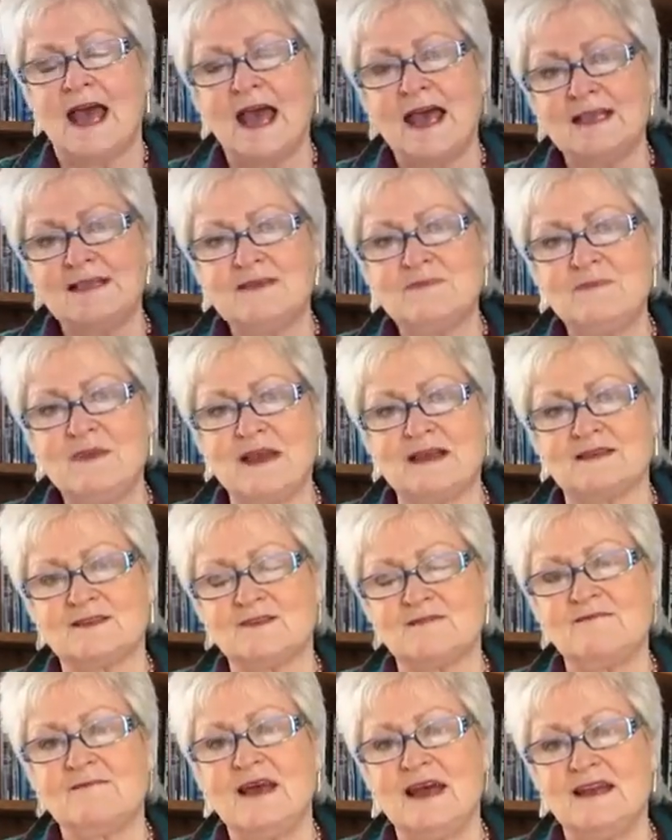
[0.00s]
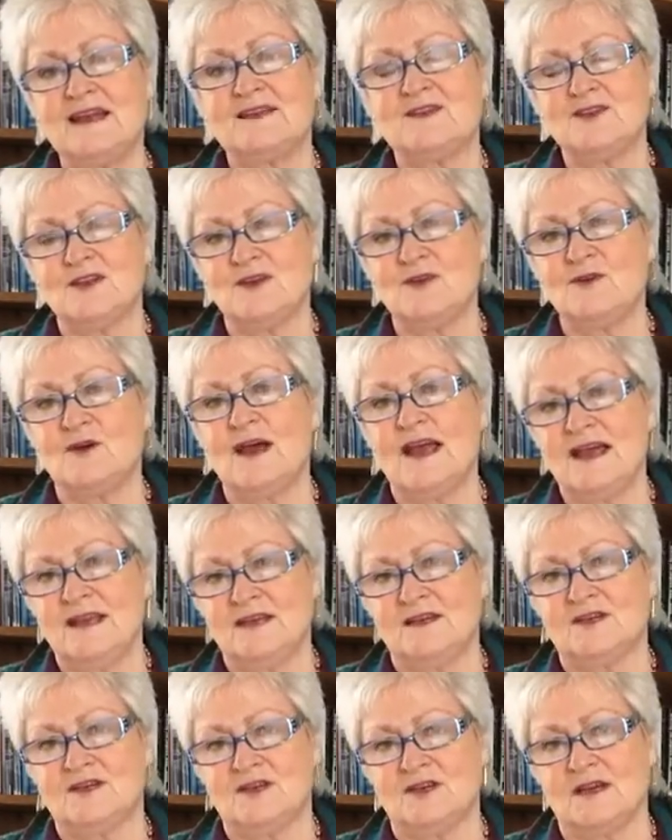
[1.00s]
aspects of managing your
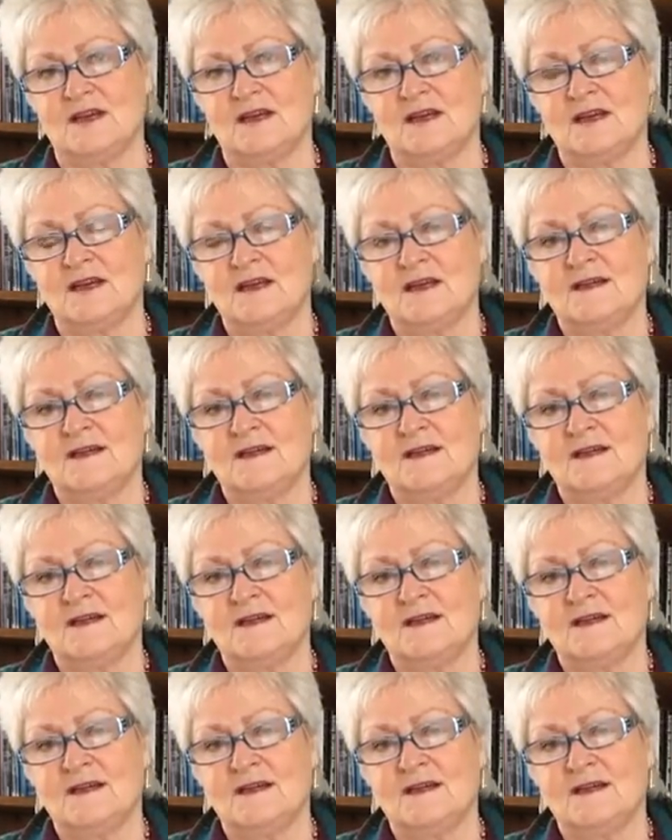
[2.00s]
energy.